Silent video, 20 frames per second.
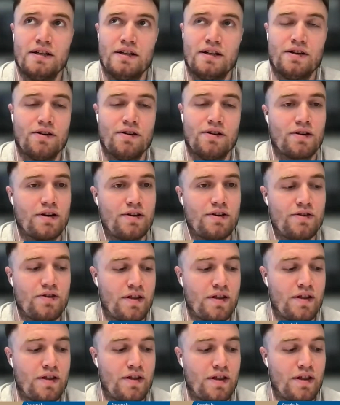you're not going to do
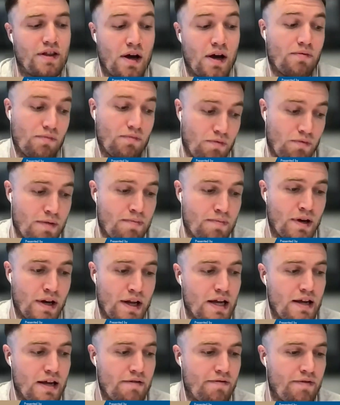anything. But we
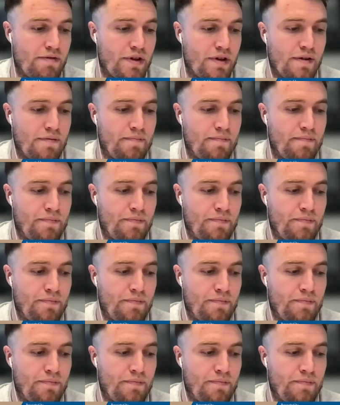believe that